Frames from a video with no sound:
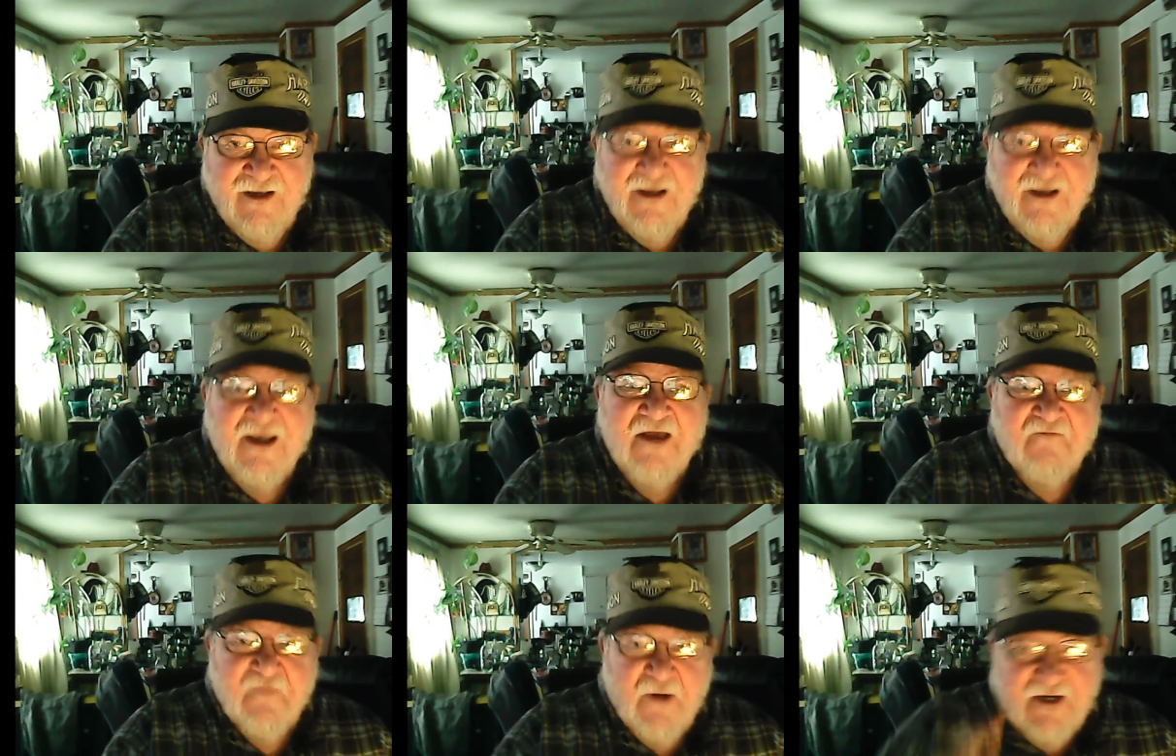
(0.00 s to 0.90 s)
Hey
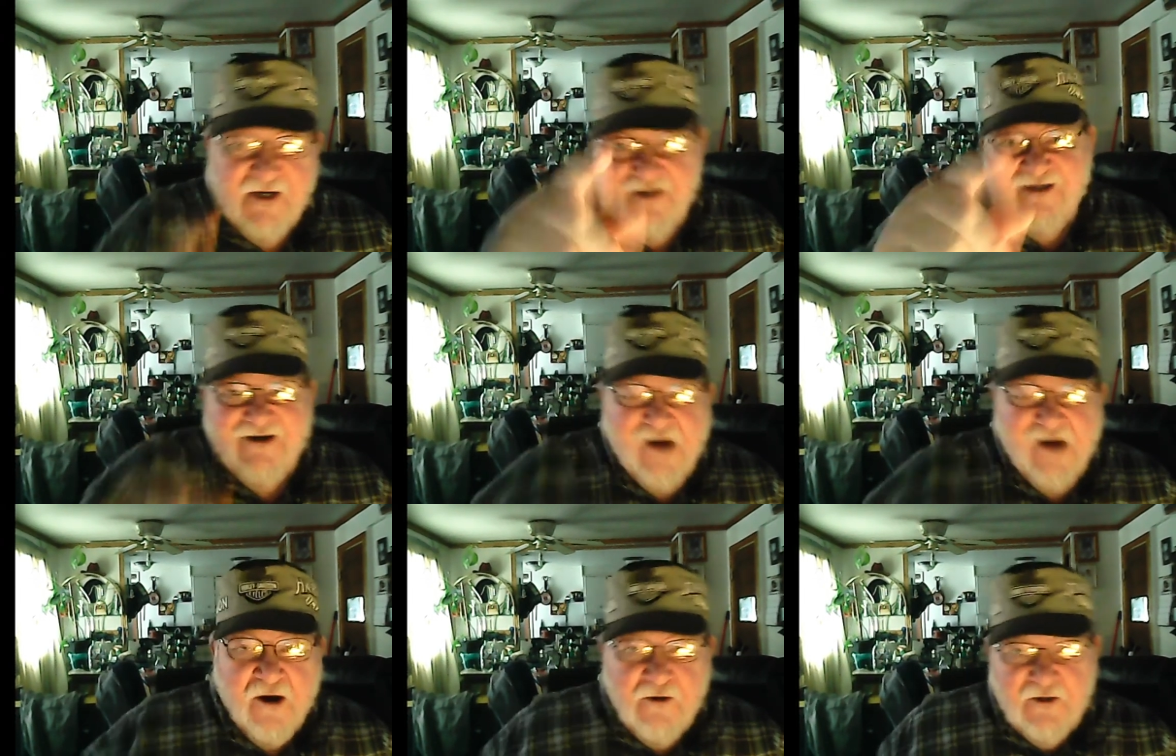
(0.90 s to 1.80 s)
everybody,
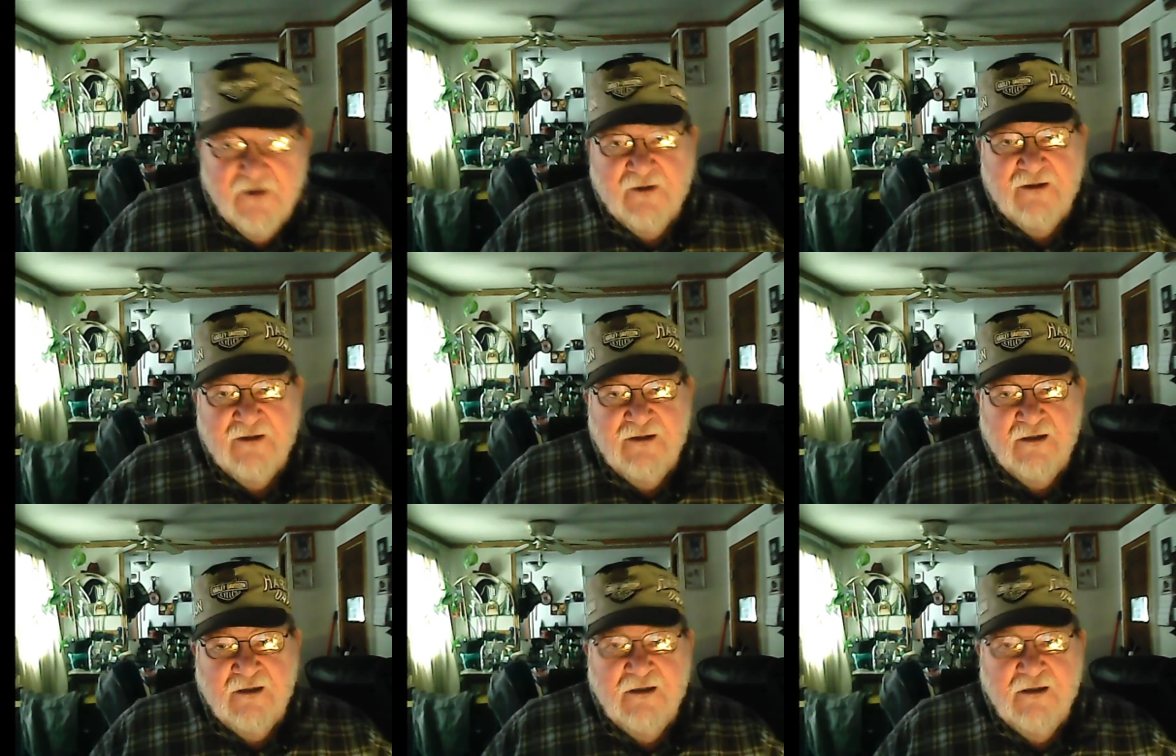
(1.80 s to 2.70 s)
Carl here. Uh,
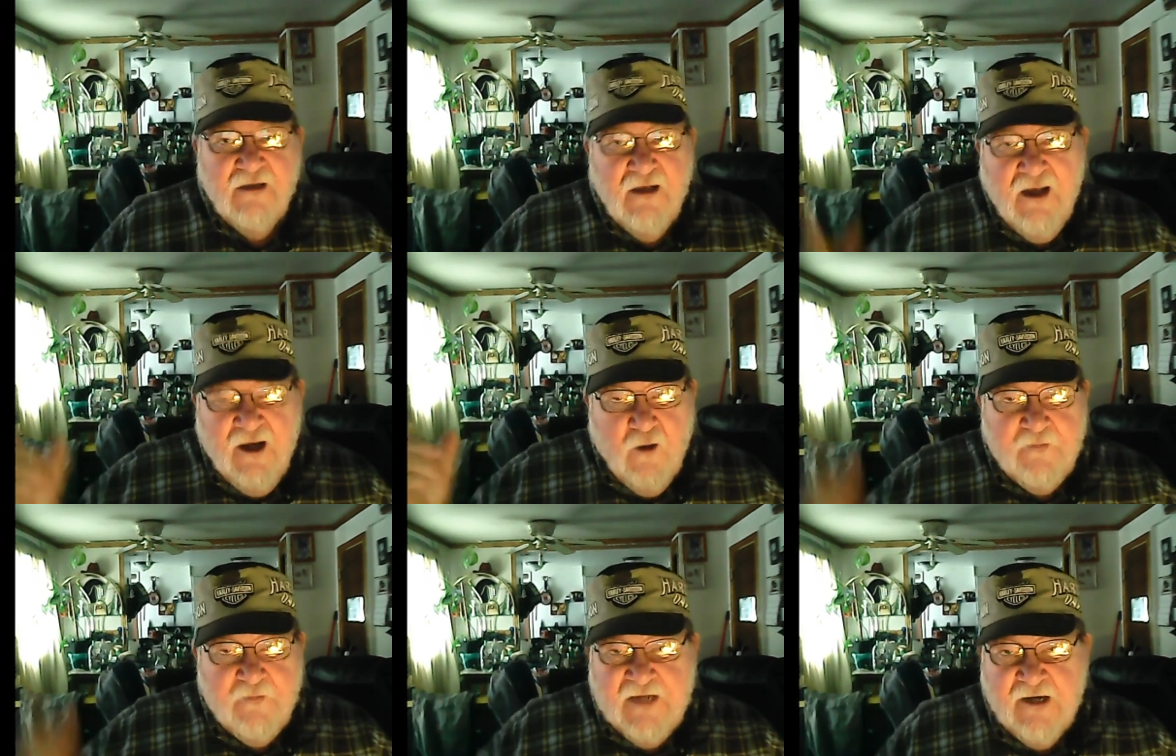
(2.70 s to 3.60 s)
I hope
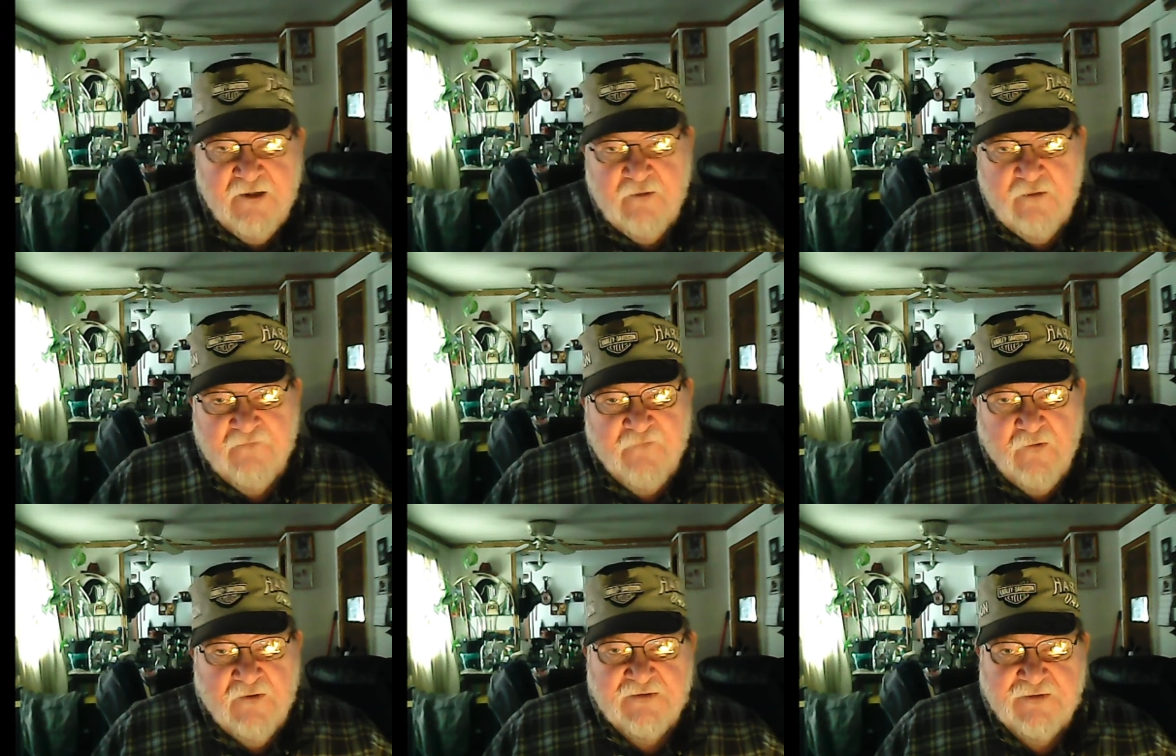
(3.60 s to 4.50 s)
you can hear the
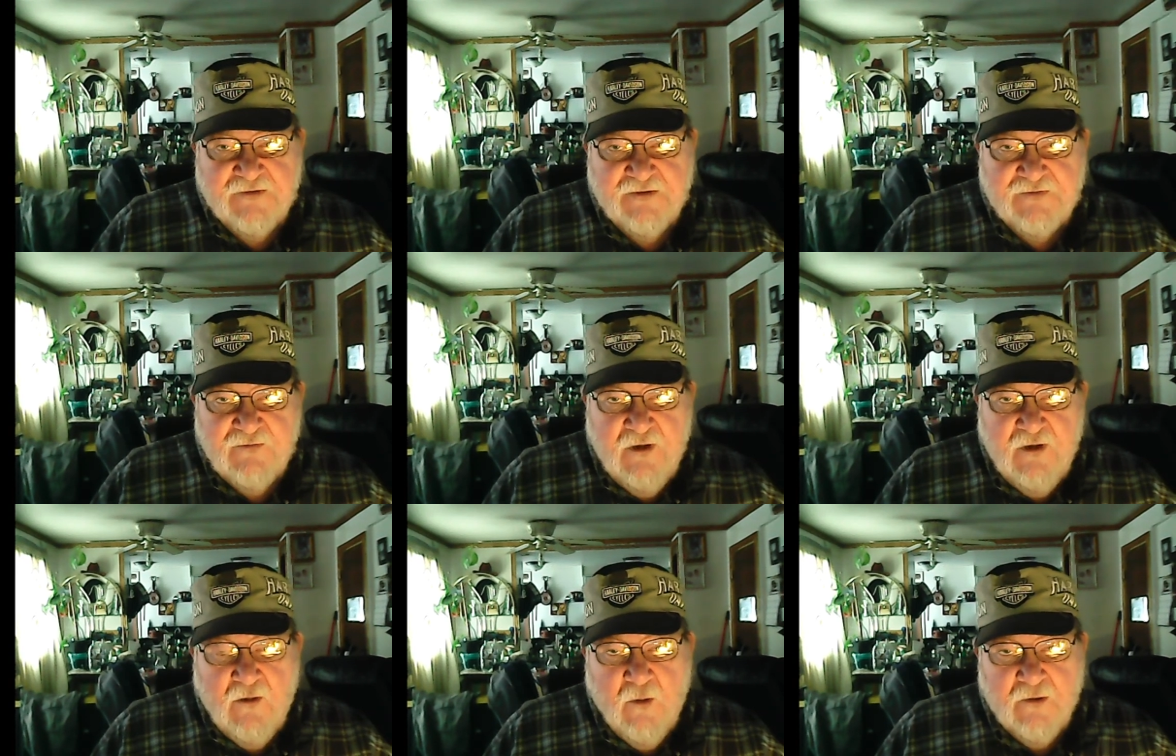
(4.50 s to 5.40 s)
furnace. It's uh,
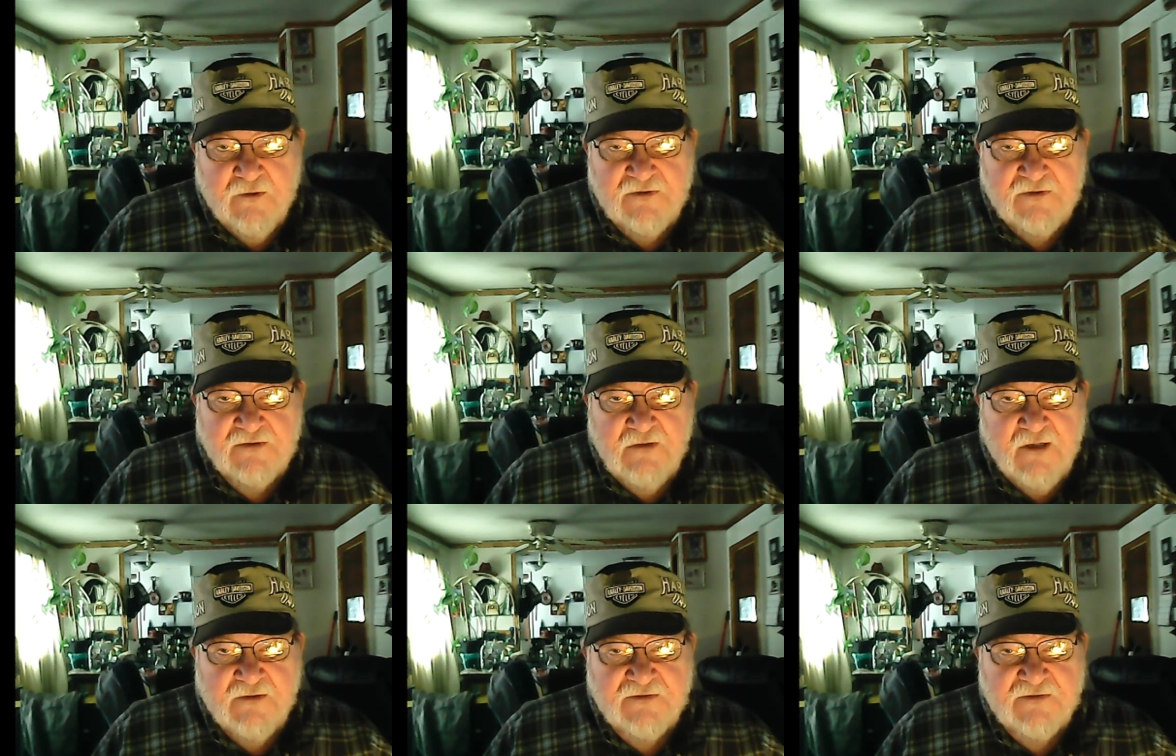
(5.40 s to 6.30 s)
winter's letting
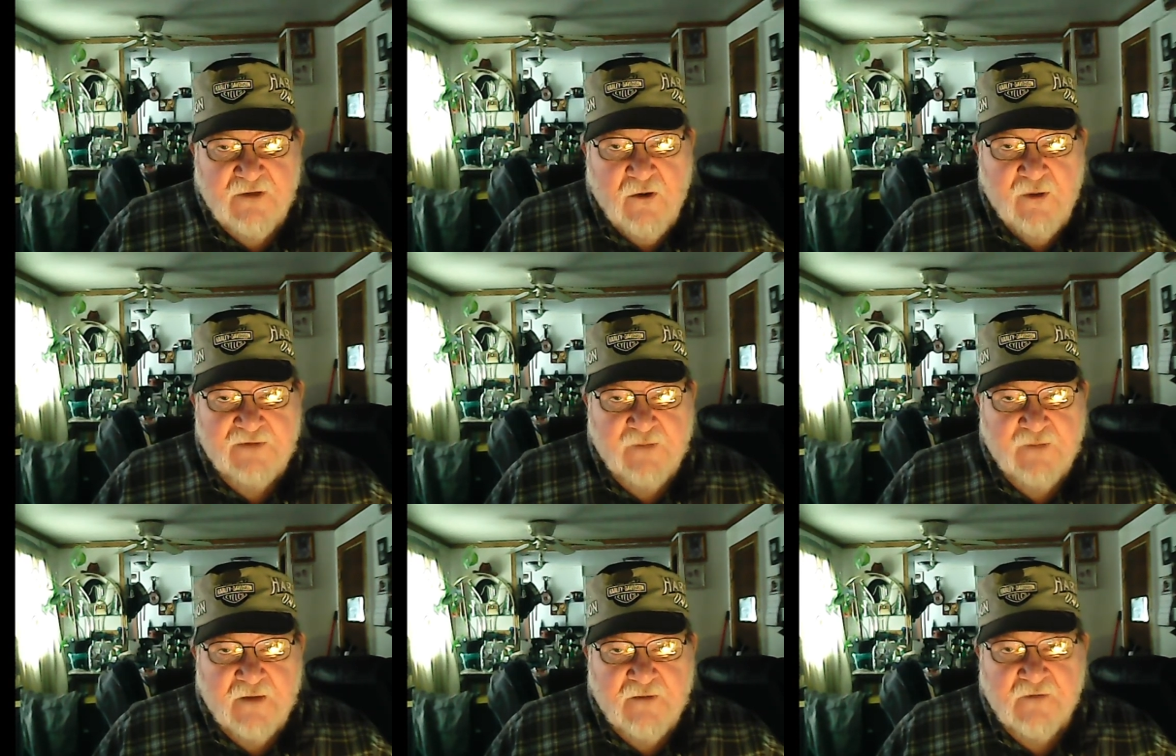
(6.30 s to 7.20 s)
us know it's right
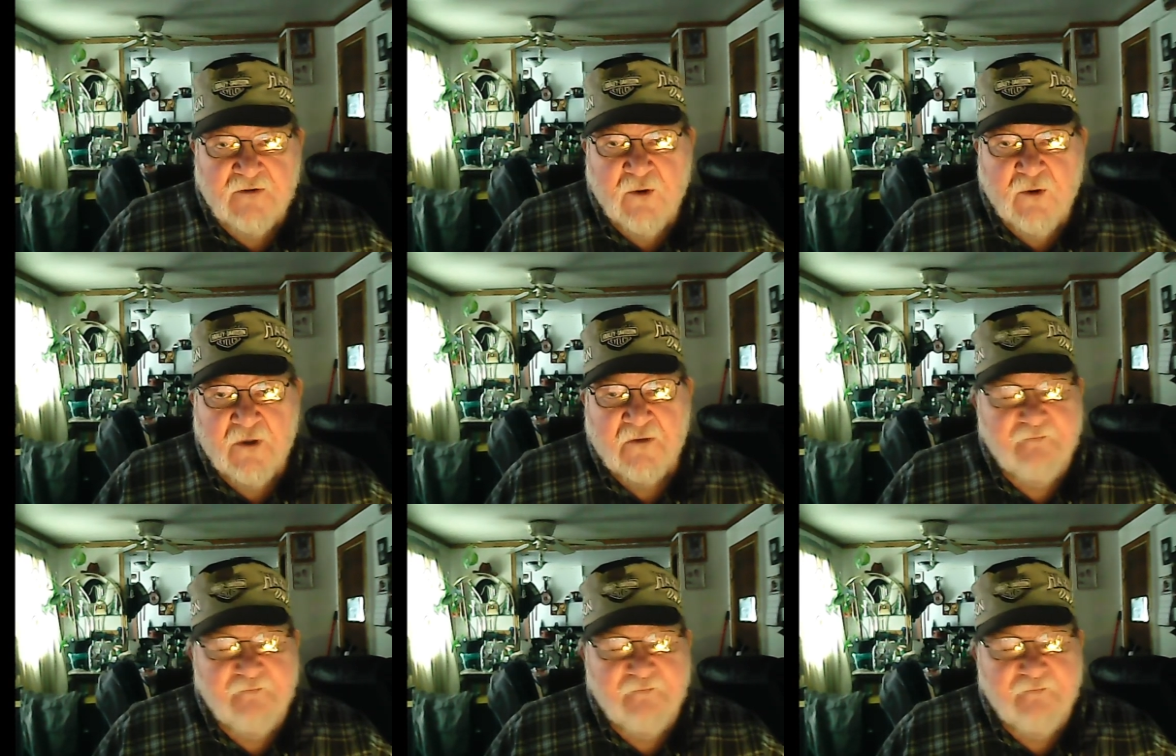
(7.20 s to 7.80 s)
around the corner.